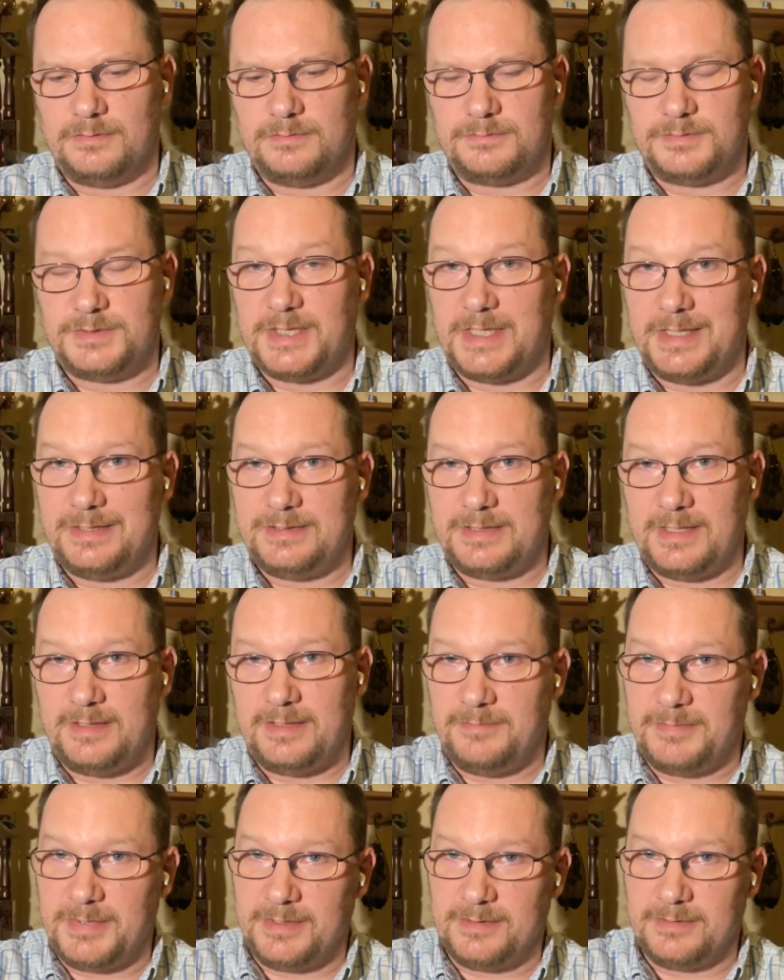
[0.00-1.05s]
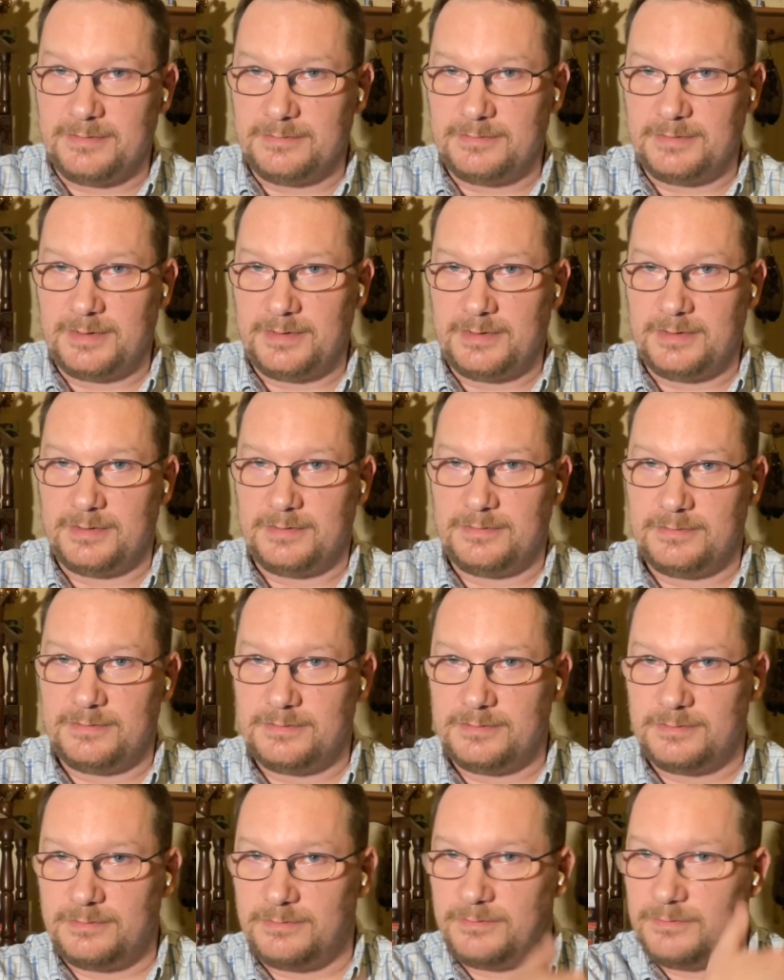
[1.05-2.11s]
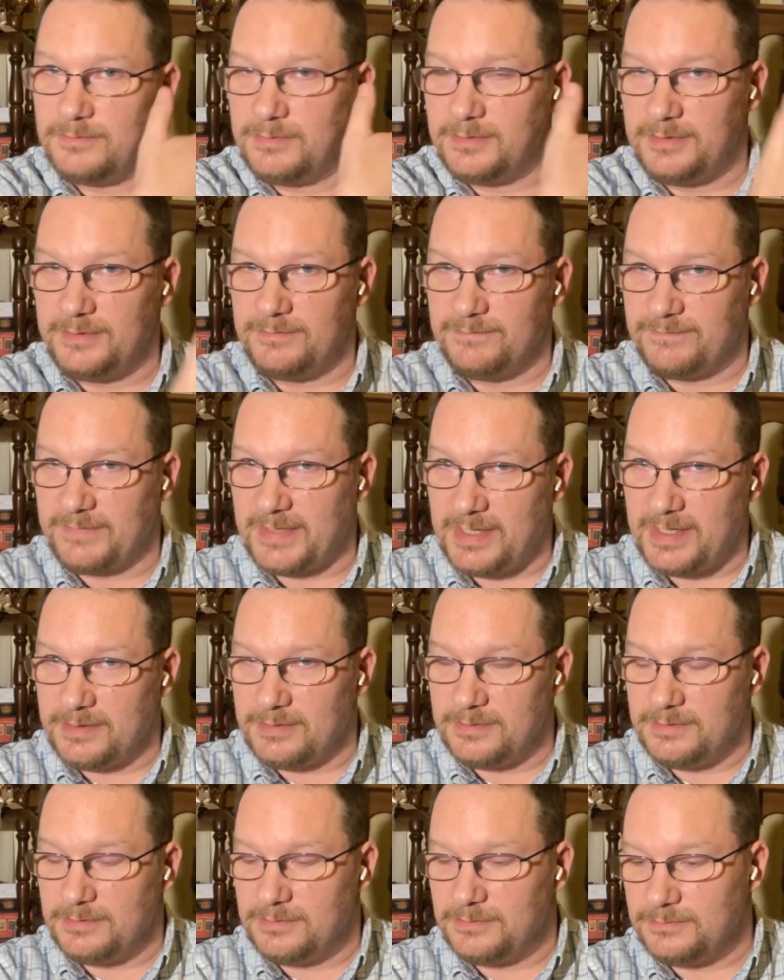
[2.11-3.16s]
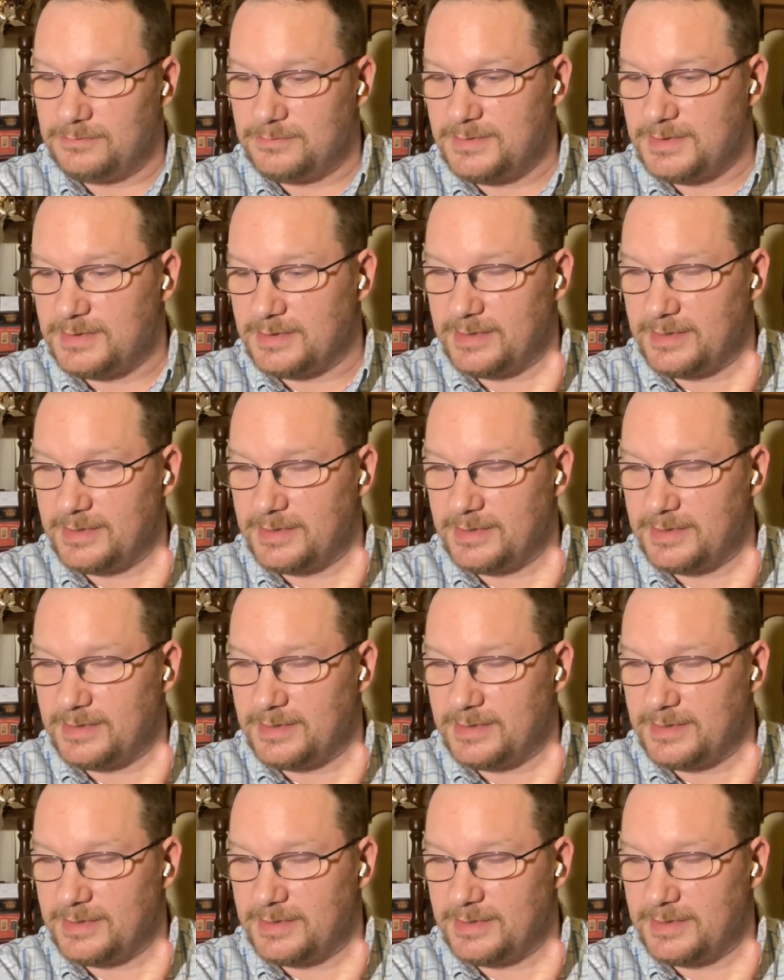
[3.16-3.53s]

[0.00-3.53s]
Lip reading: Chad Daybell and Lori Vallow